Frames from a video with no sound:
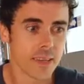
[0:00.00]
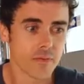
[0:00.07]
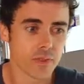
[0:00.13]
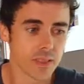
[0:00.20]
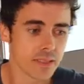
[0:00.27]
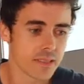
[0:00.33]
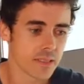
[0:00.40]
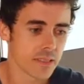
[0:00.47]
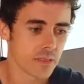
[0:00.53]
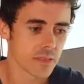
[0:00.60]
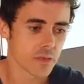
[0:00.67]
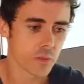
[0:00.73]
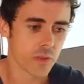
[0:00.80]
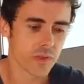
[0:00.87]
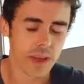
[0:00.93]
definitely
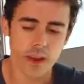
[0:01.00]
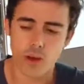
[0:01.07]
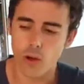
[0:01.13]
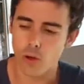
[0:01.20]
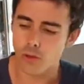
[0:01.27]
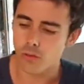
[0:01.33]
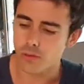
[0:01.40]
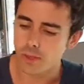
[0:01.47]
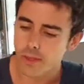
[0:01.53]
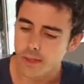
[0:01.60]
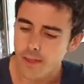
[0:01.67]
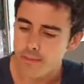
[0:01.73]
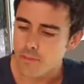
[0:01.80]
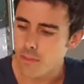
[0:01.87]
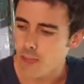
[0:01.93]
deals with that whole
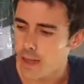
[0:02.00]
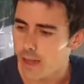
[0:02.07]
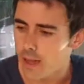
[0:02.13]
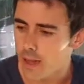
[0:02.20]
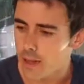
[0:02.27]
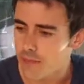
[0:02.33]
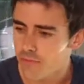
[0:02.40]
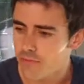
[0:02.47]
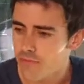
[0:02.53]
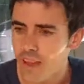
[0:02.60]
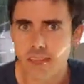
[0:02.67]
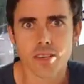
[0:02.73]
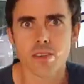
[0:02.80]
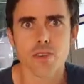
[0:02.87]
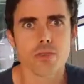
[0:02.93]

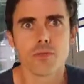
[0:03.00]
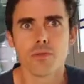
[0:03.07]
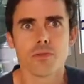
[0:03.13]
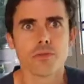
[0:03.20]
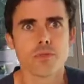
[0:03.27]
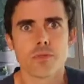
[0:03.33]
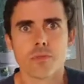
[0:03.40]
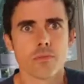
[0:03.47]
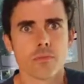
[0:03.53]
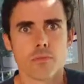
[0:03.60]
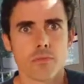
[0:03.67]
fake news.